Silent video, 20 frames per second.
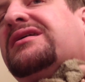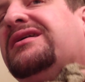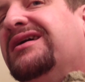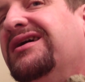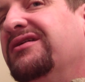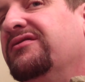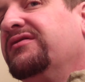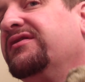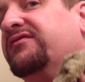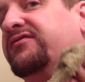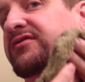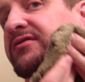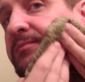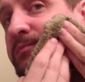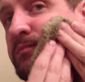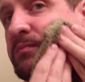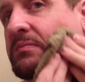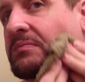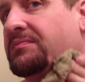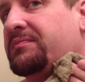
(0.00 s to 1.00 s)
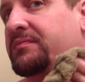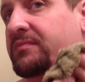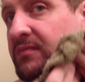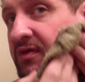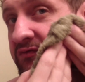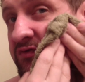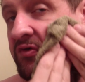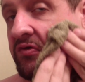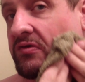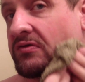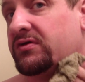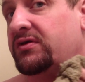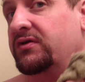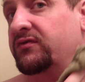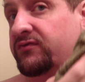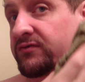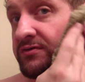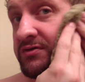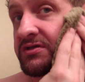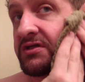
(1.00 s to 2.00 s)
However, if you're looking
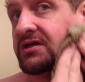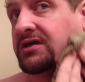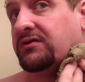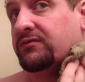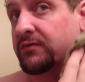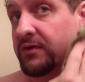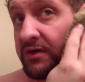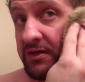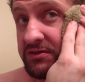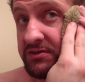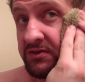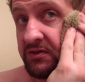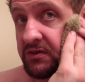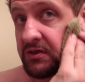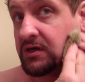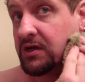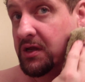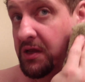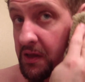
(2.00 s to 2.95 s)
for a second razor,